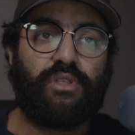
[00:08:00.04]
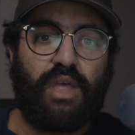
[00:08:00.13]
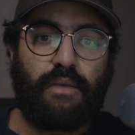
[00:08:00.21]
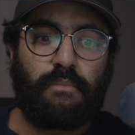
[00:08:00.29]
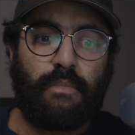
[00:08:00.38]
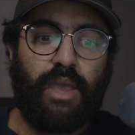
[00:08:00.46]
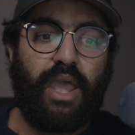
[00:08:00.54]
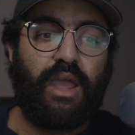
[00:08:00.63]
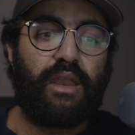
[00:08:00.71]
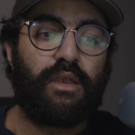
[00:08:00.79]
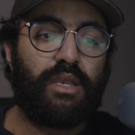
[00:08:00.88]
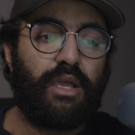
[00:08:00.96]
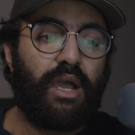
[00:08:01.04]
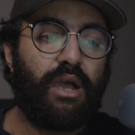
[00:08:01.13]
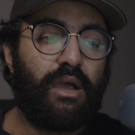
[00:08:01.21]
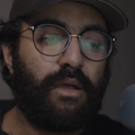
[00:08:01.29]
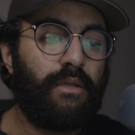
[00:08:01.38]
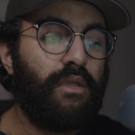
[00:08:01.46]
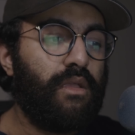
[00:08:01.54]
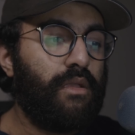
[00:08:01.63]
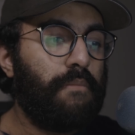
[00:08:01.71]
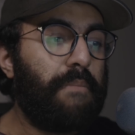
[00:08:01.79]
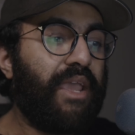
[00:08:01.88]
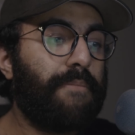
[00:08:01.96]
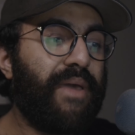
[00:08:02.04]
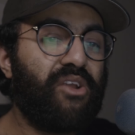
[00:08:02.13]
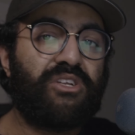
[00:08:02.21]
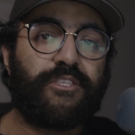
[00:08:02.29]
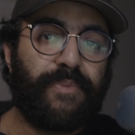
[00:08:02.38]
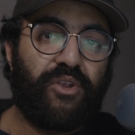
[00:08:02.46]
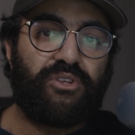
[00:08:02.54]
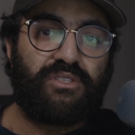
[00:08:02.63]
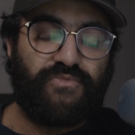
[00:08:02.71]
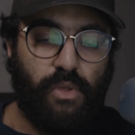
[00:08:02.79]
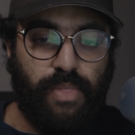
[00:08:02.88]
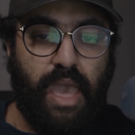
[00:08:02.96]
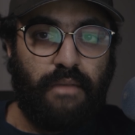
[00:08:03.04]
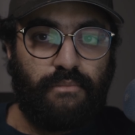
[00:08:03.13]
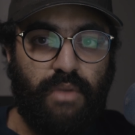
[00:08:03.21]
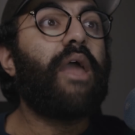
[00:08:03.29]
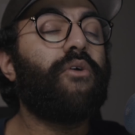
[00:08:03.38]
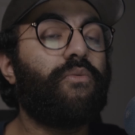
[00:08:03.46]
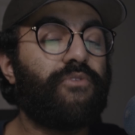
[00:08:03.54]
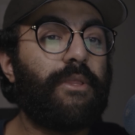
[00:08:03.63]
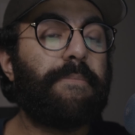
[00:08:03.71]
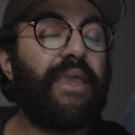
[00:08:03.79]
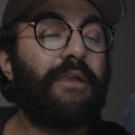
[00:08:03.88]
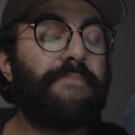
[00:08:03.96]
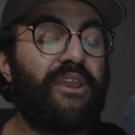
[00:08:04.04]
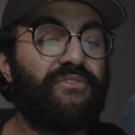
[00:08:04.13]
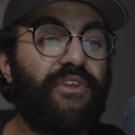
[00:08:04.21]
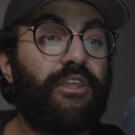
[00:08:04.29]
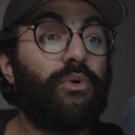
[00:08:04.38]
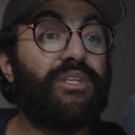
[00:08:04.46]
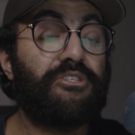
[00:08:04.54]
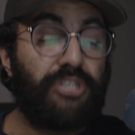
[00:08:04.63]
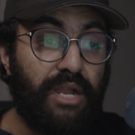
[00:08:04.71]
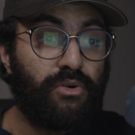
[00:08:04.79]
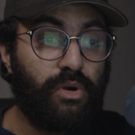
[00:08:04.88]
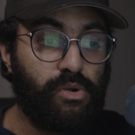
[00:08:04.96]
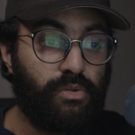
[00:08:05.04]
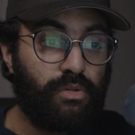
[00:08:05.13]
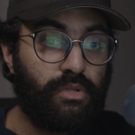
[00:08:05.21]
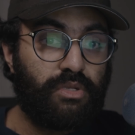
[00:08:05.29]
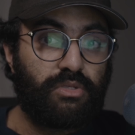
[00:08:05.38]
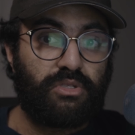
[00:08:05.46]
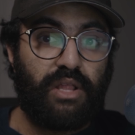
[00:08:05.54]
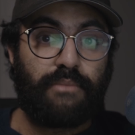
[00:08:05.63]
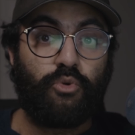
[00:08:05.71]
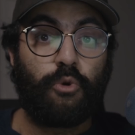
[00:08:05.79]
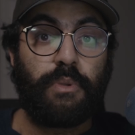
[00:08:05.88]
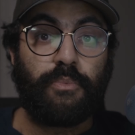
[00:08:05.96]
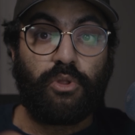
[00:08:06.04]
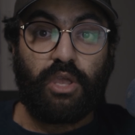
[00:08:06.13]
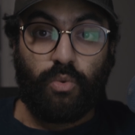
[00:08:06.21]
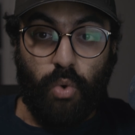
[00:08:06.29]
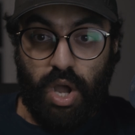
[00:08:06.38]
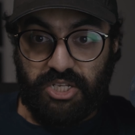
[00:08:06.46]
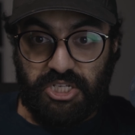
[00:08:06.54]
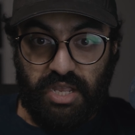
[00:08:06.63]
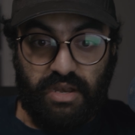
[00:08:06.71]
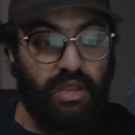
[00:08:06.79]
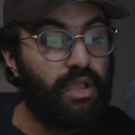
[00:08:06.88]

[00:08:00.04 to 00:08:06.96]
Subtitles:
them and make a better experience for them, and hopefully make a better video in general so that more people can watch it.